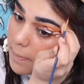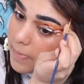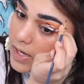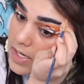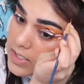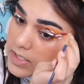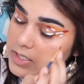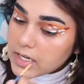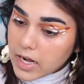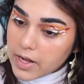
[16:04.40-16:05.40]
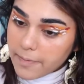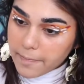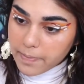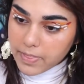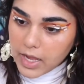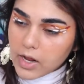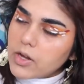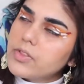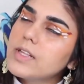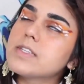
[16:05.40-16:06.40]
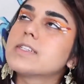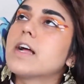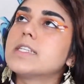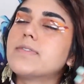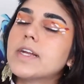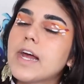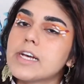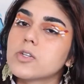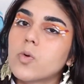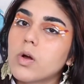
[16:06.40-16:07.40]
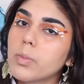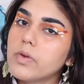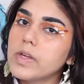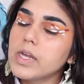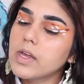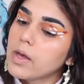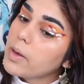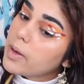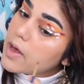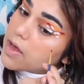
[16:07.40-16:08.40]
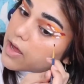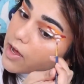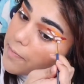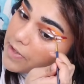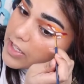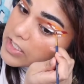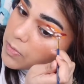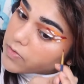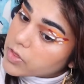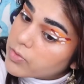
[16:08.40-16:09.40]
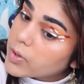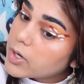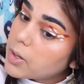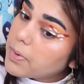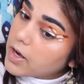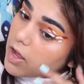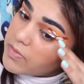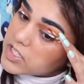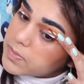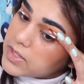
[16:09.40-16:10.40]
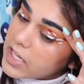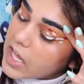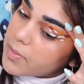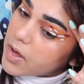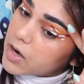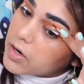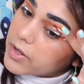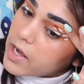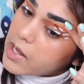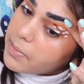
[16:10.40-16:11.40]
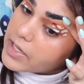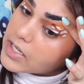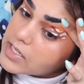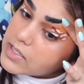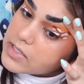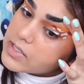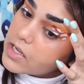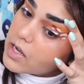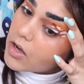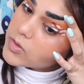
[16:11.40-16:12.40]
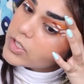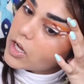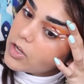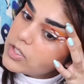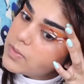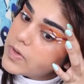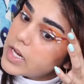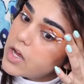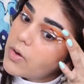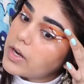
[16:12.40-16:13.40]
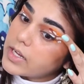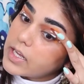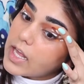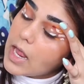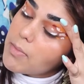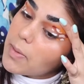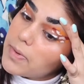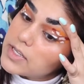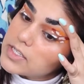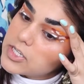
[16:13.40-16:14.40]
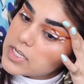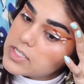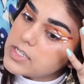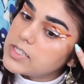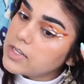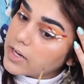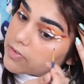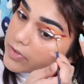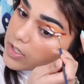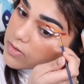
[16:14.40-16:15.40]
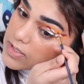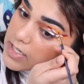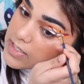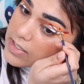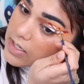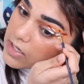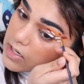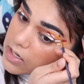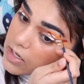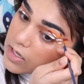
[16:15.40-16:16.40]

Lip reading: But I don't think this is classified as a horror movie. I think it's more of a thriller, but I've just been thinking about it a lot because I was watching a YouTube video and like it came up and it suggested like a video discussing it.